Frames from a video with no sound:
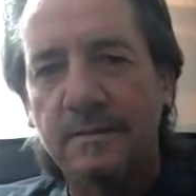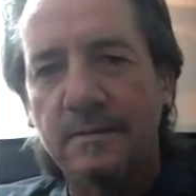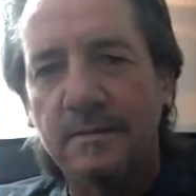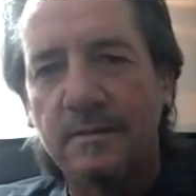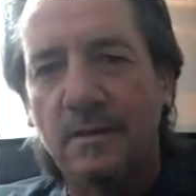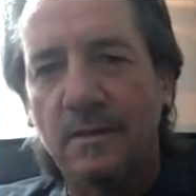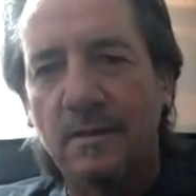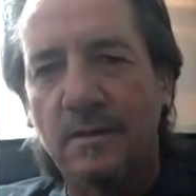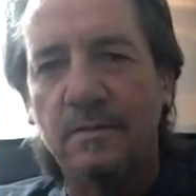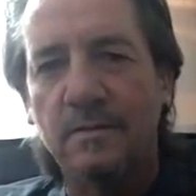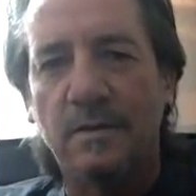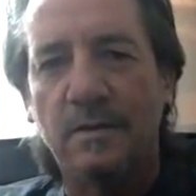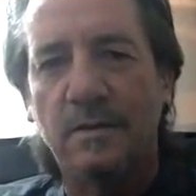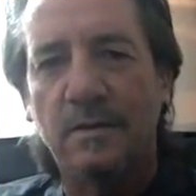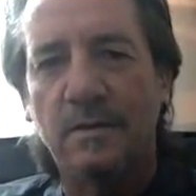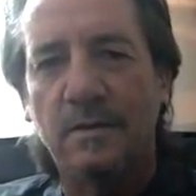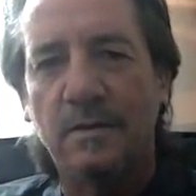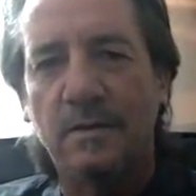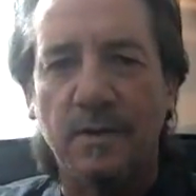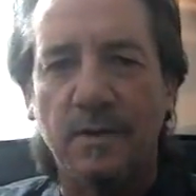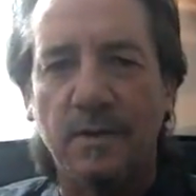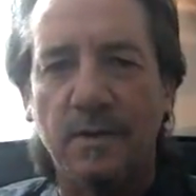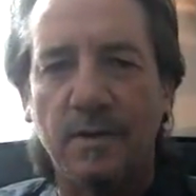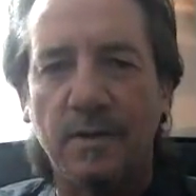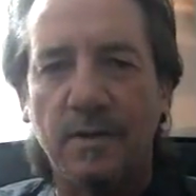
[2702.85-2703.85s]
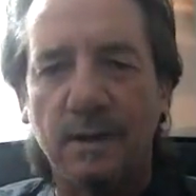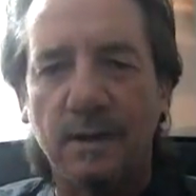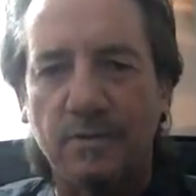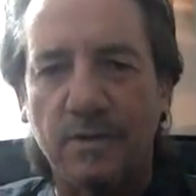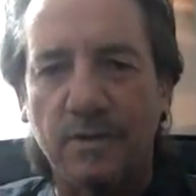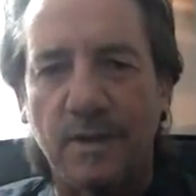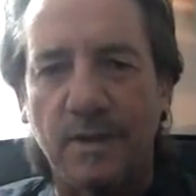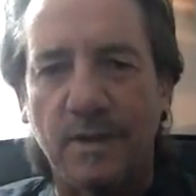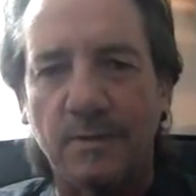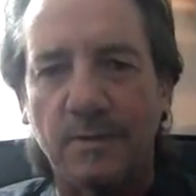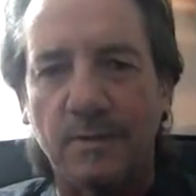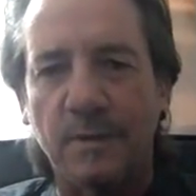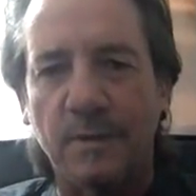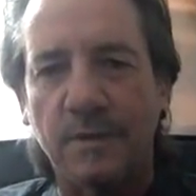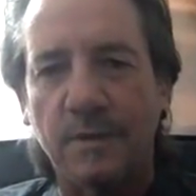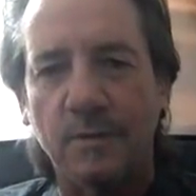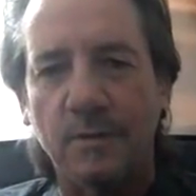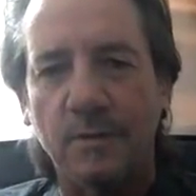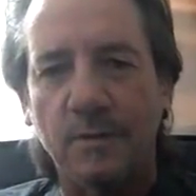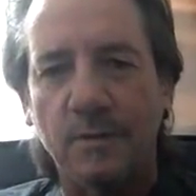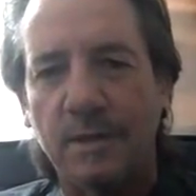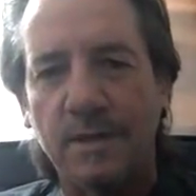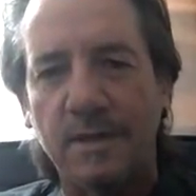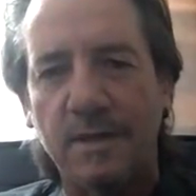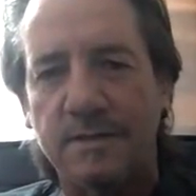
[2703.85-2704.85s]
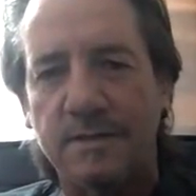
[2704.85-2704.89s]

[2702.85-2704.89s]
Even on $300 grand a week, who cares?